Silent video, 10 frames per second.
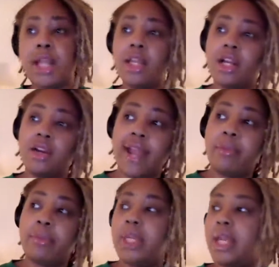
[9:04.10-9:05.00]
I look
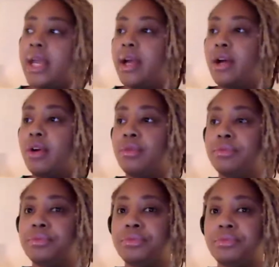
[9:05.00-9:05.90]
around me now,
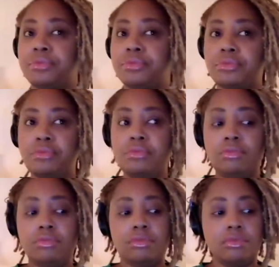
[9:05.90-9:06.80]

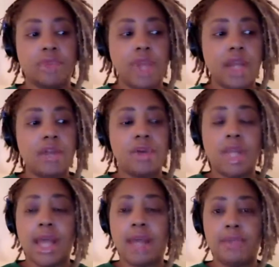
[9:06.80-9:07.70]
I know a
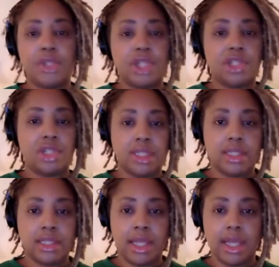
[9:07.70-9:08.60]
lot of
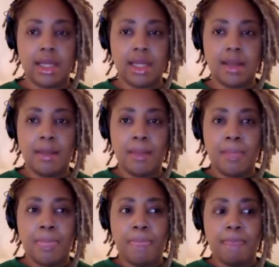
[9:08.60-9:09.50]
musicians, and
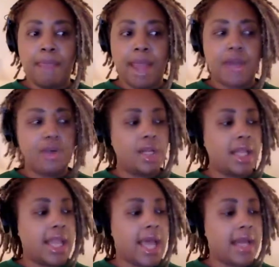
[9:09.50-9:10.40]
I know a
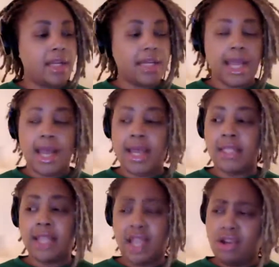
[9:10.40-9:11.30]
lot of
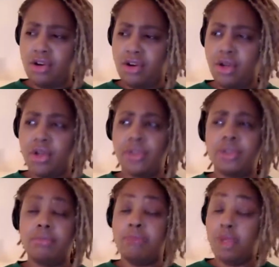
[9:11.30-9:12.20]
guys and
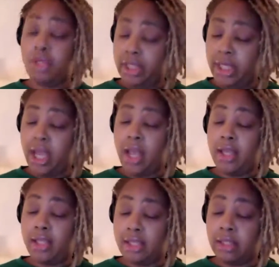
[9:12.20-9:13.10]
girls, mostly
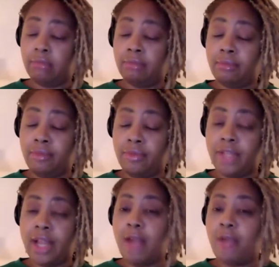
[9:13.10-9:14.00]
guys, mm-hmm.
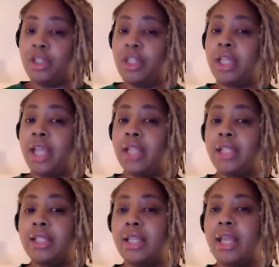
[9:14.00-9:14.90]
that I would look at
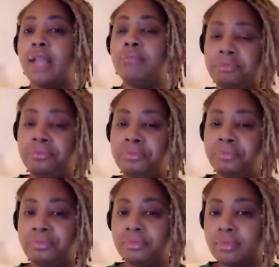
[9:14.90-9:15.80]
and say,
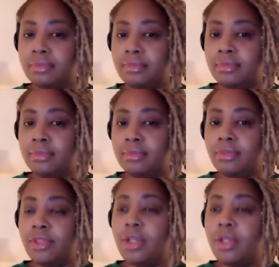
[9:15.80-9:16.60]
hmm, mm-hmm.